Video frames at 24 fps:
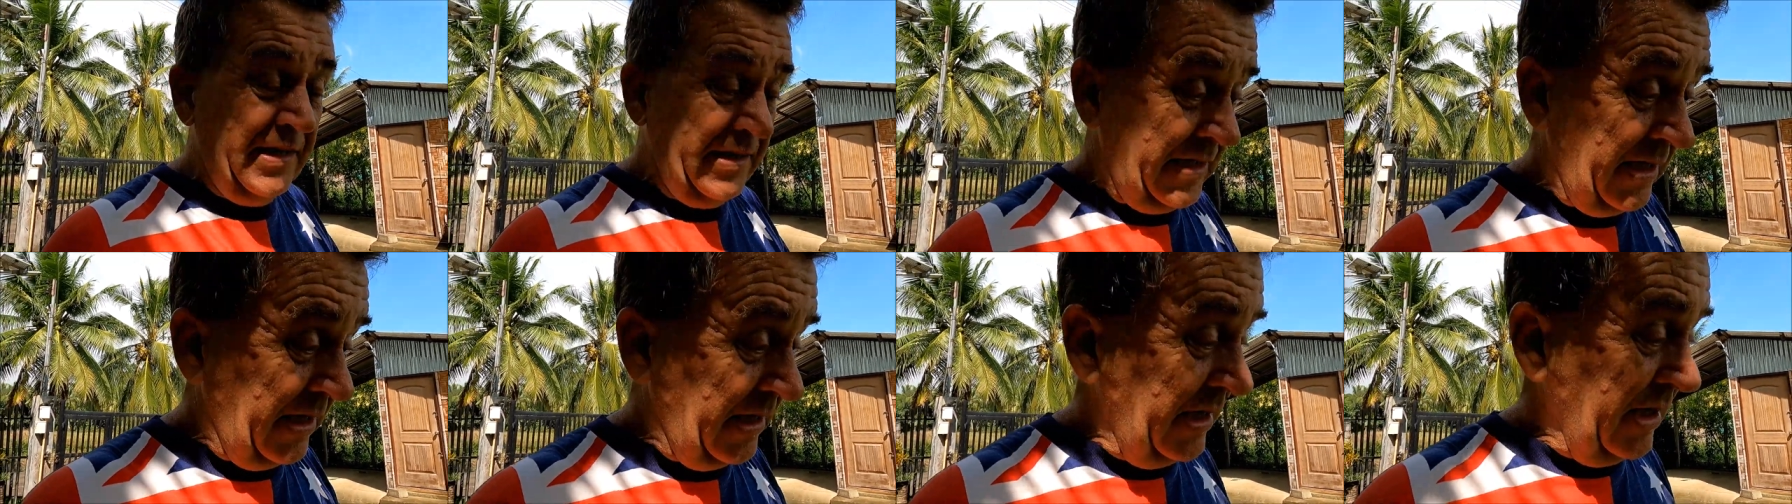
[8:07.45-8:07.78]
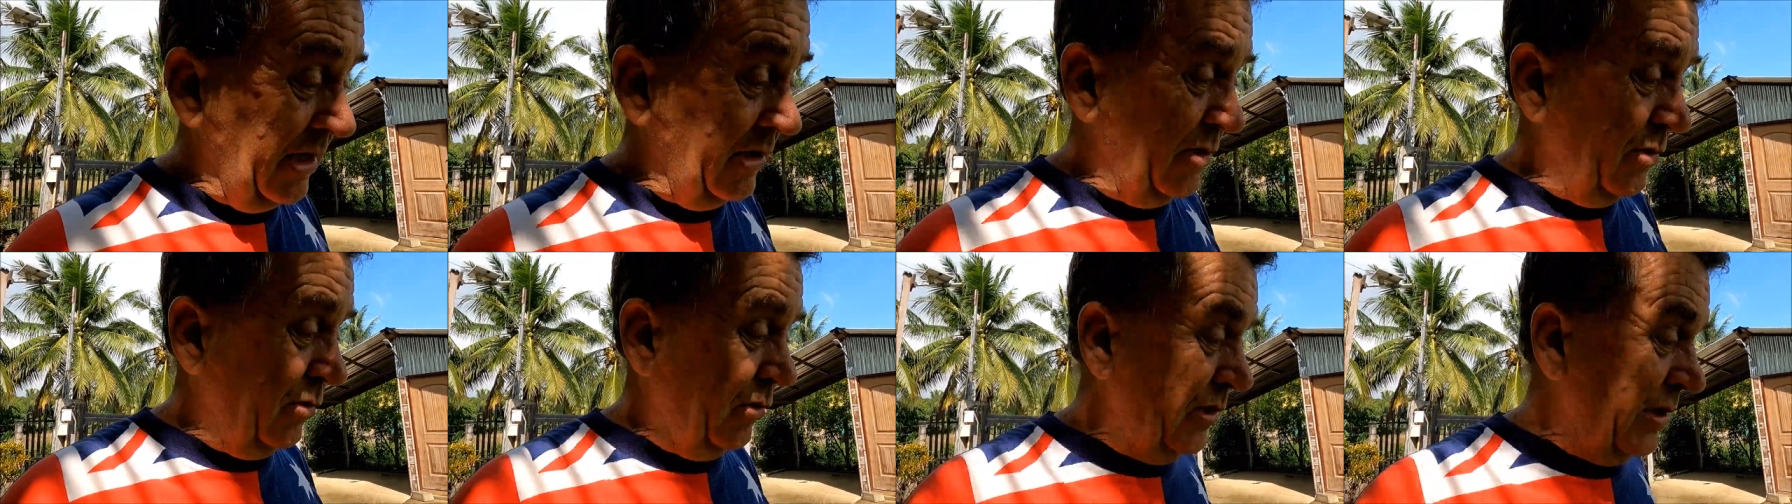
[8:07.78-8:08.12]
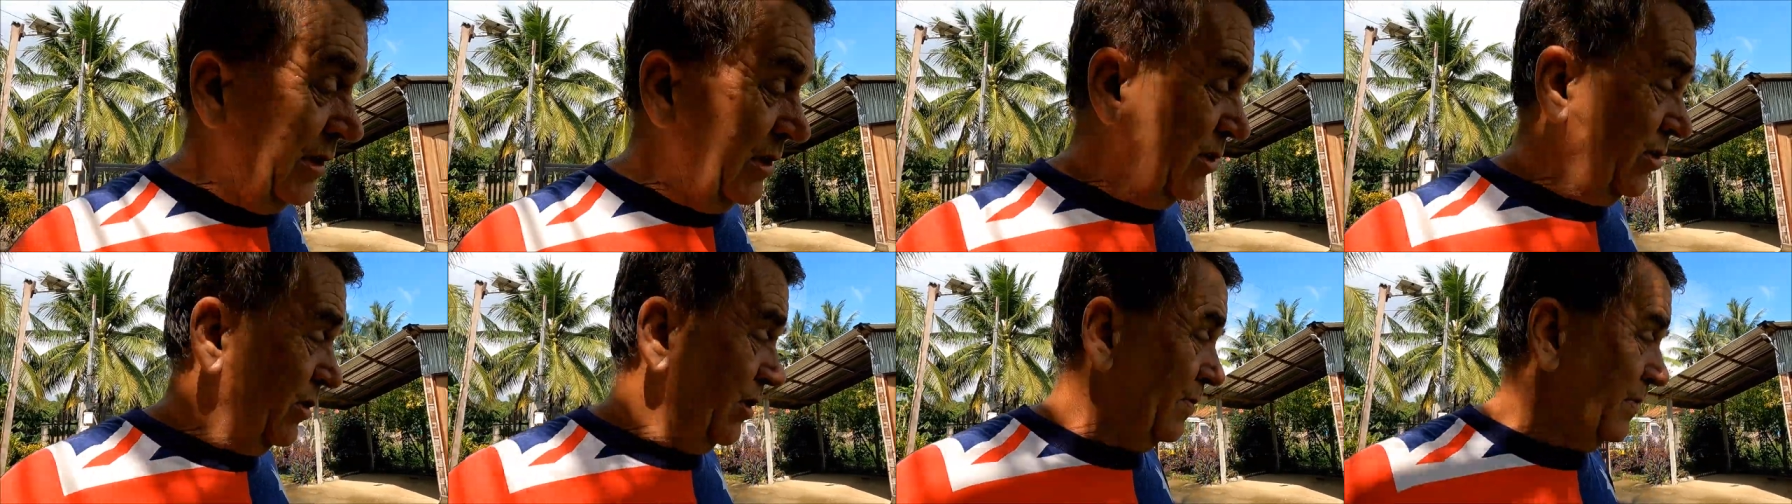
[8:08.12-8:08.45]
So you can do all
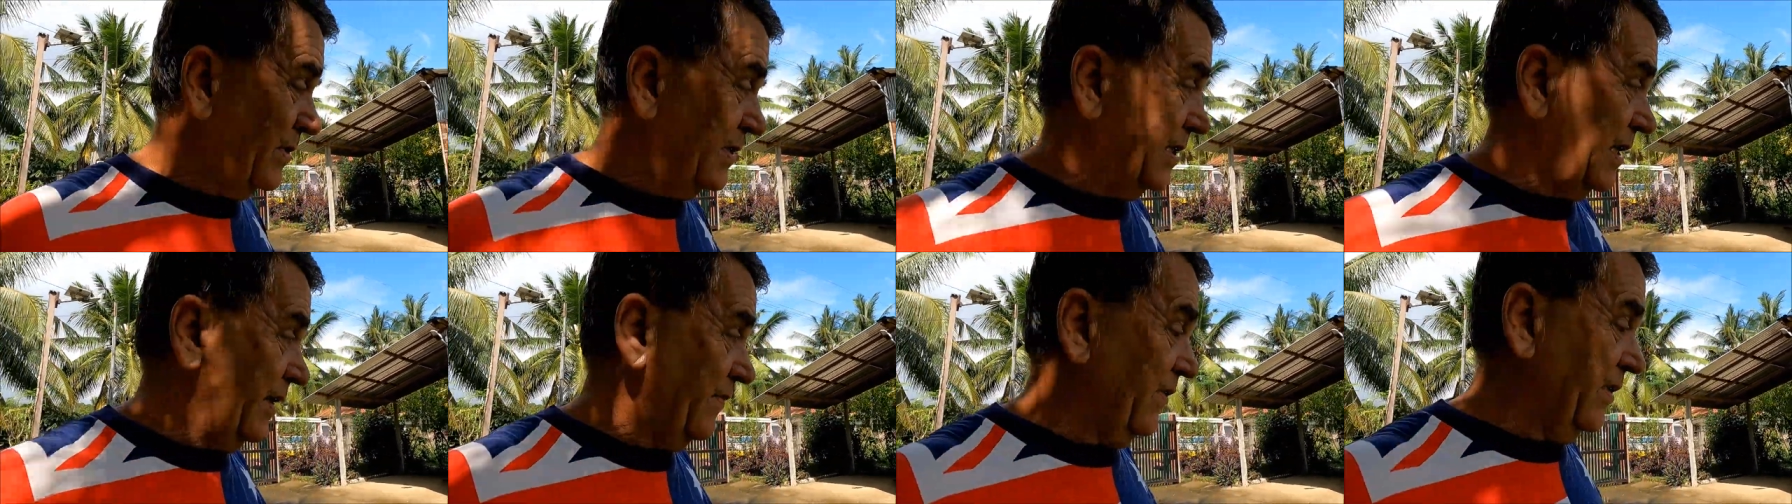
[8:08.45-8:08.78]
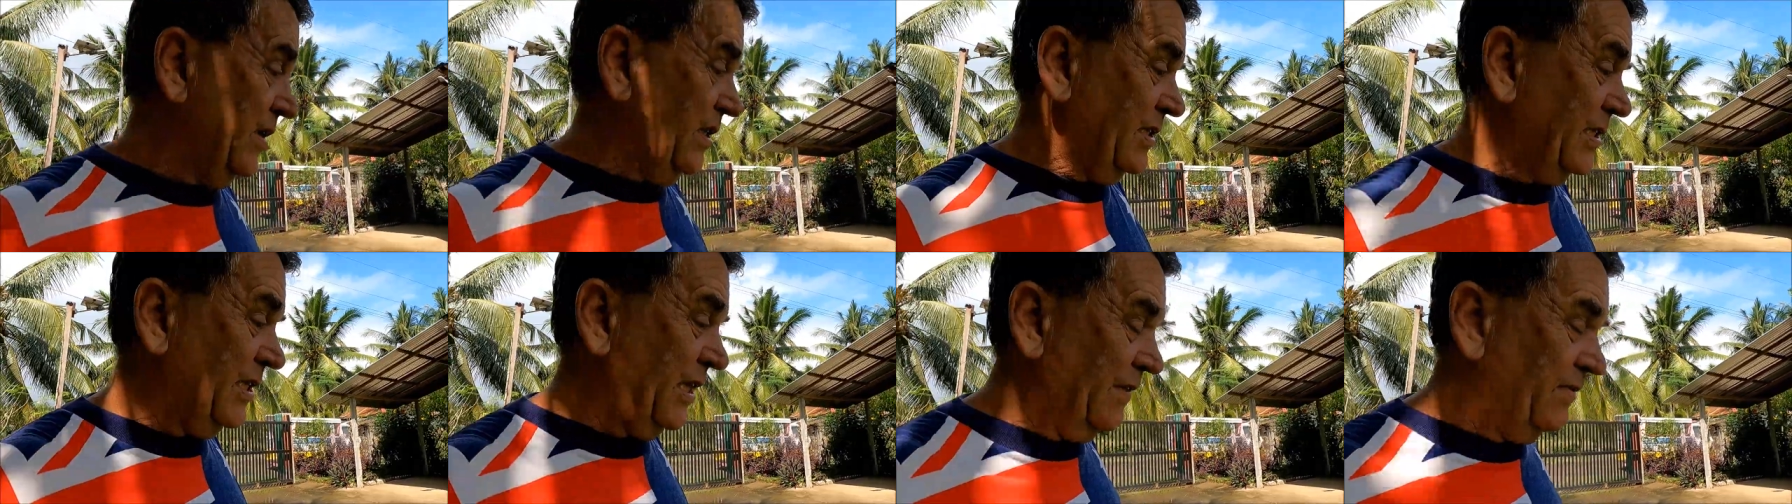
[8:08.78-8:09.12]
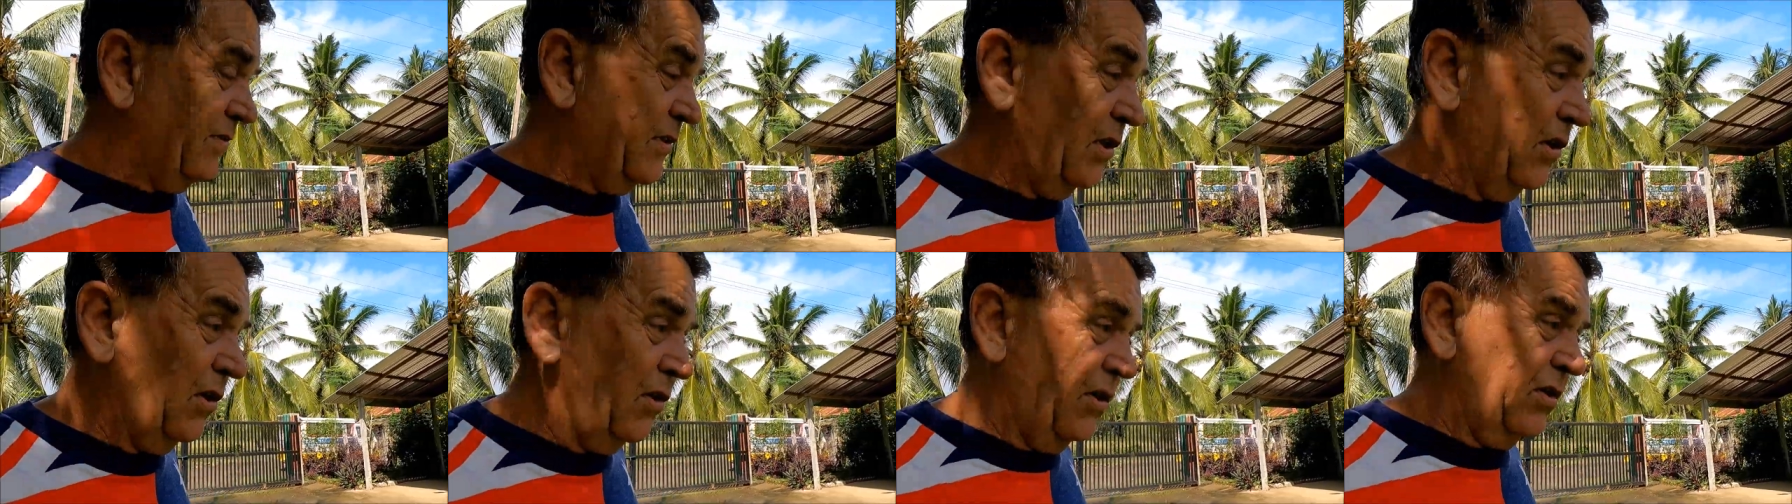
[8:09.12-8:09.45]
this type of stuff. And it
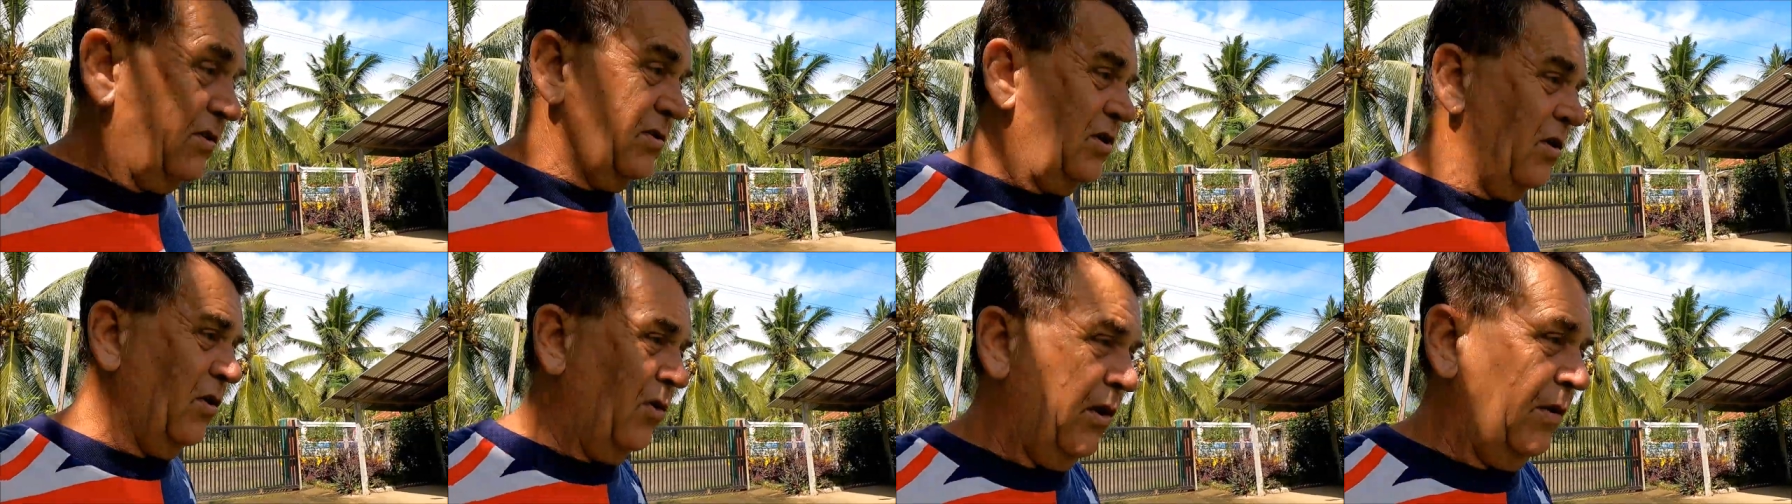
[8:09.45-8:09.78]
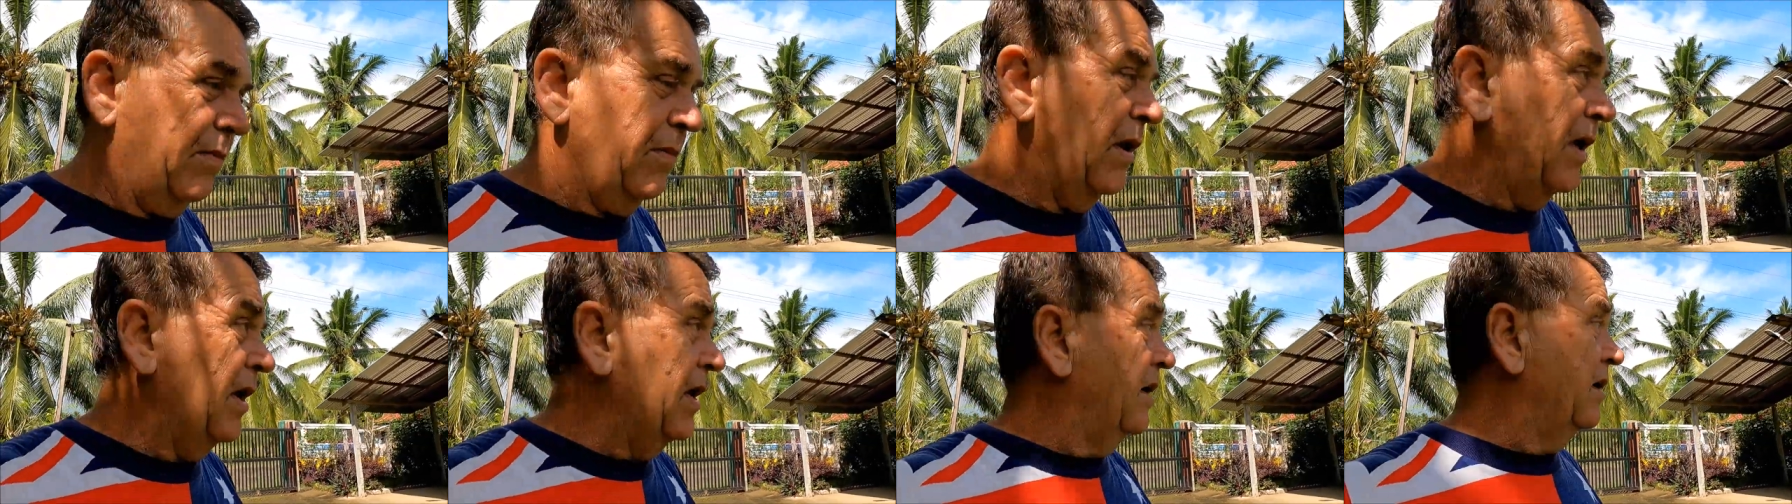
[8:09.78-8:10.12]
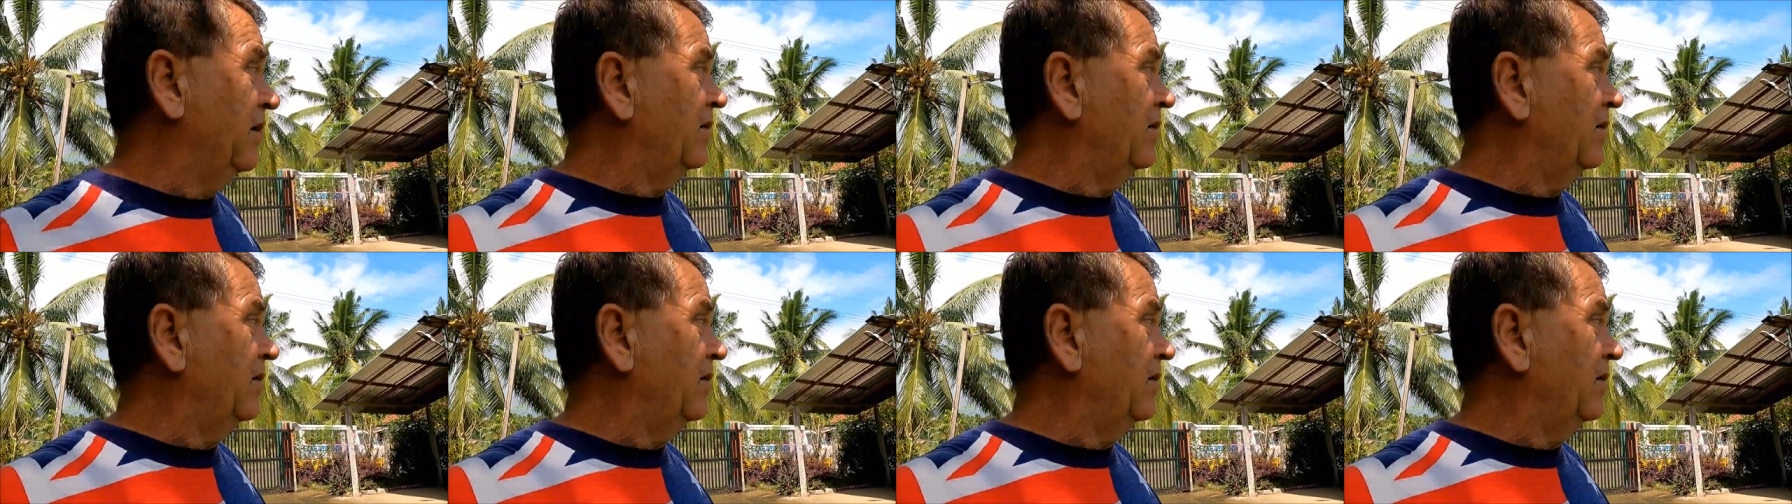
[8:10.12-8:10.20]
saves a lot of time.